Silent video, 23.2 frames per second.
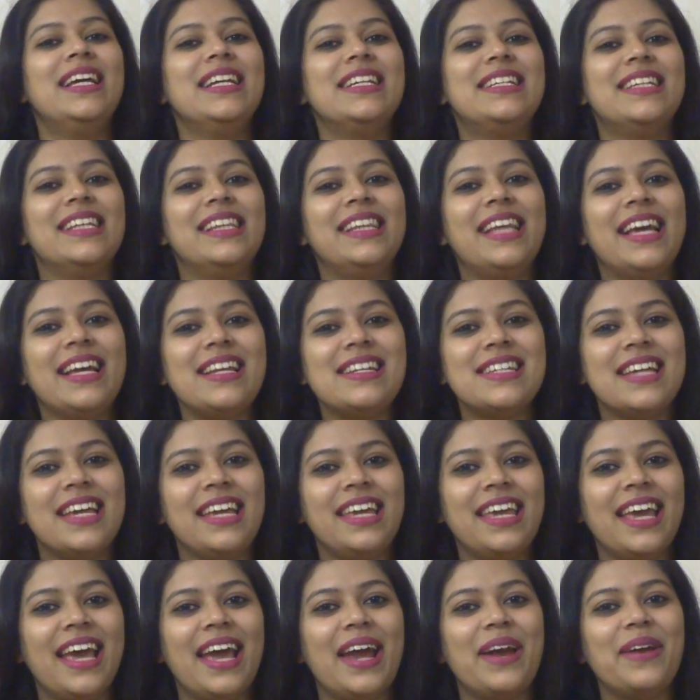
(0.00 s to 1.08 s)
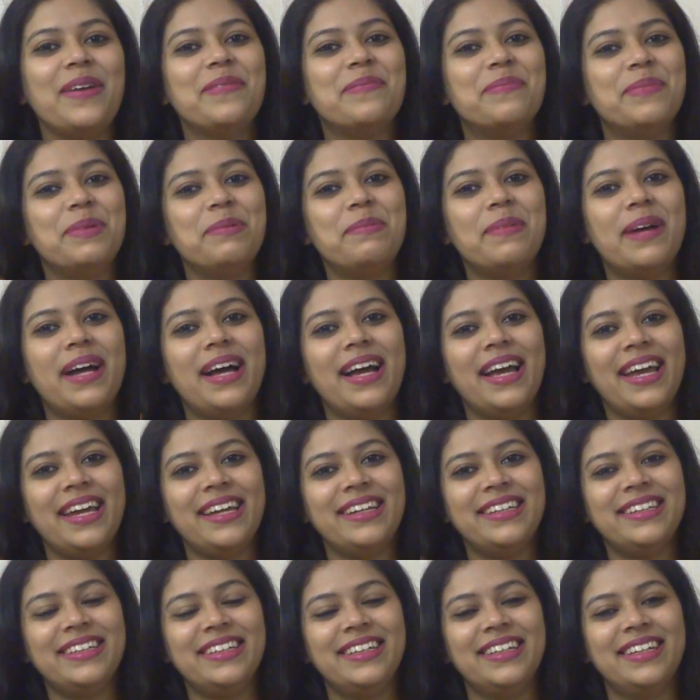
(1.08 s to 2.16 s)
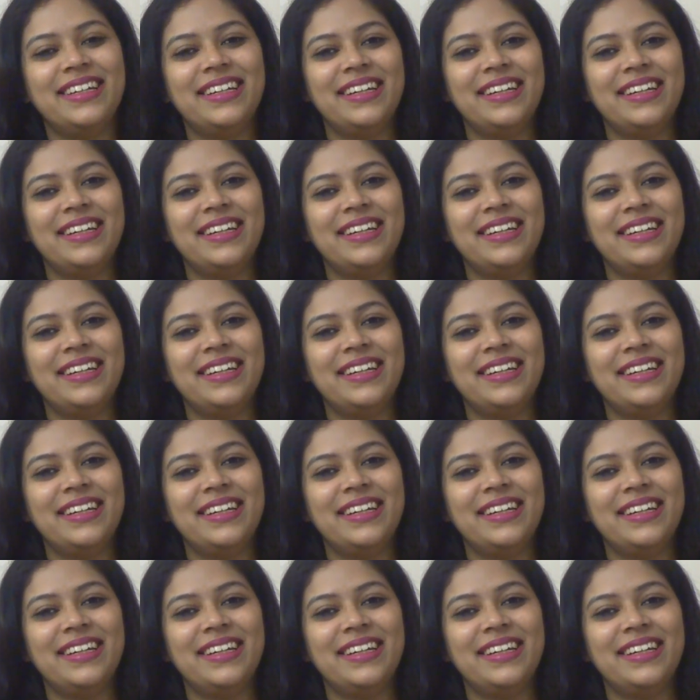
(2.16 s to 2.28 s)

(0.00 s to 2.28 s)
Till then, take care. Bye-bye.